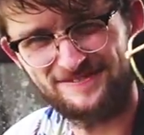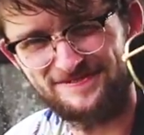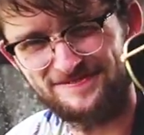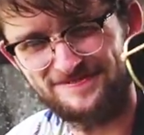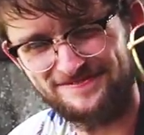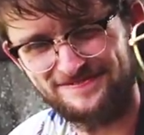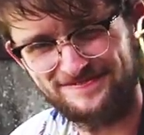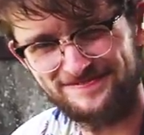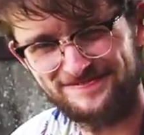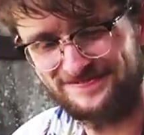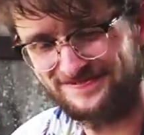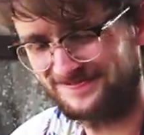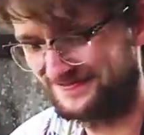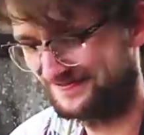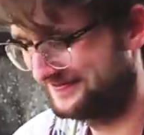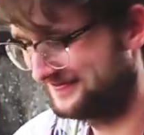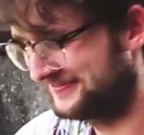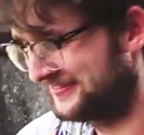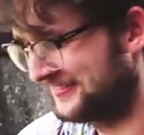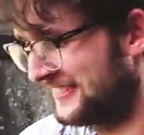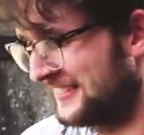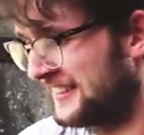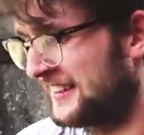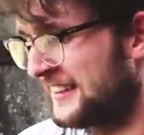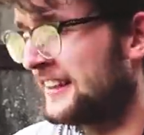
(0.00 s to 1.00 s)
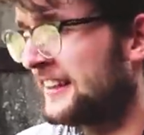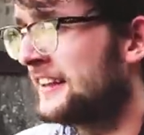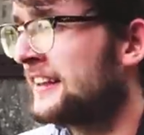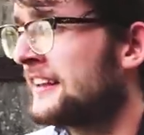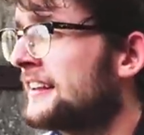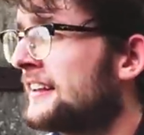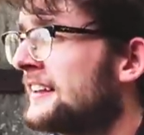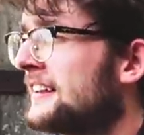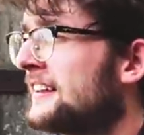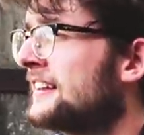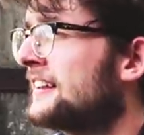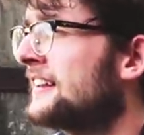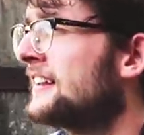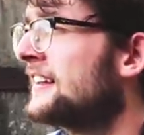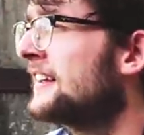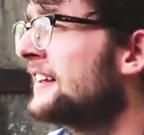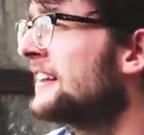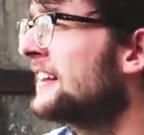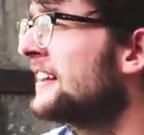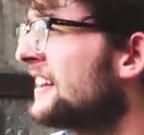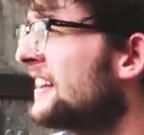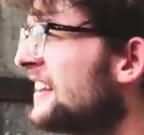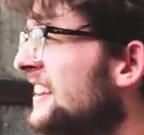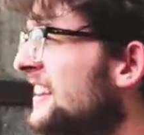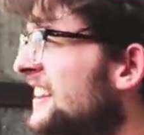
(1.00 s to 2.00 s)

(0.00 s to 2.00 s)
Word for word: Well, you couldn't get skinnier if you tried.